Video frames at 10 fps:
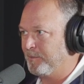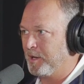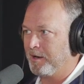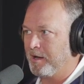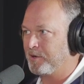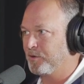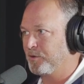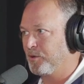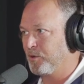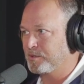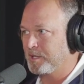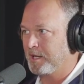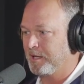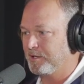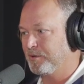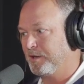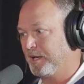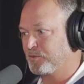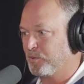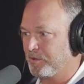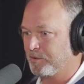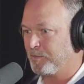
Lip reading: I'm not knocking on the door saying, hey, you the next winner